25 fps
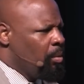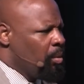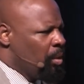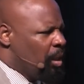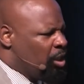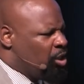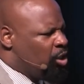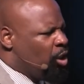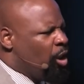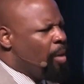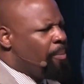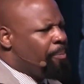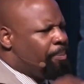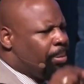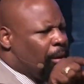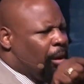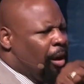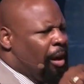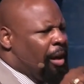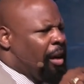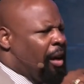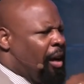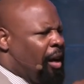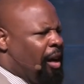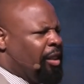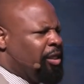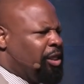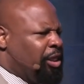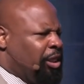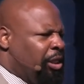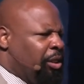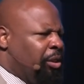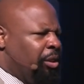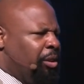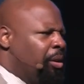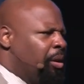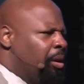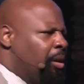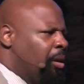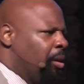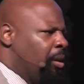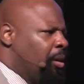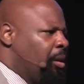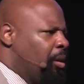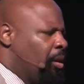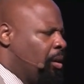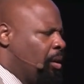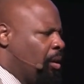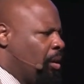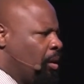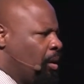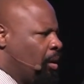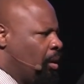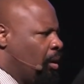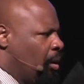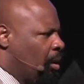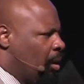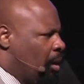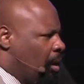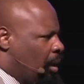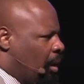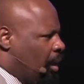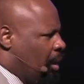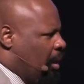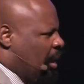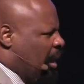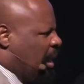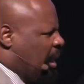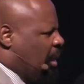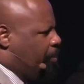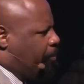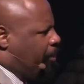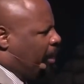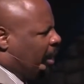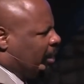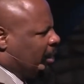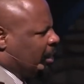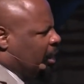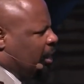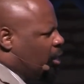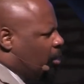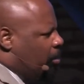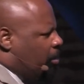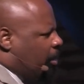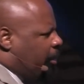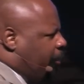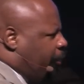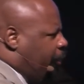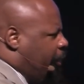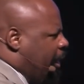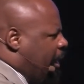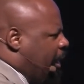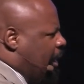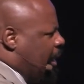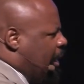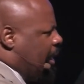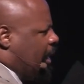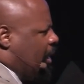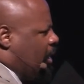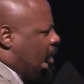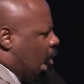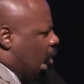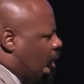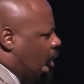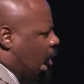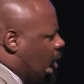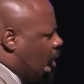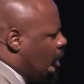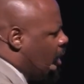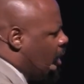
Did your employer hurt you? Did a person you befriended in your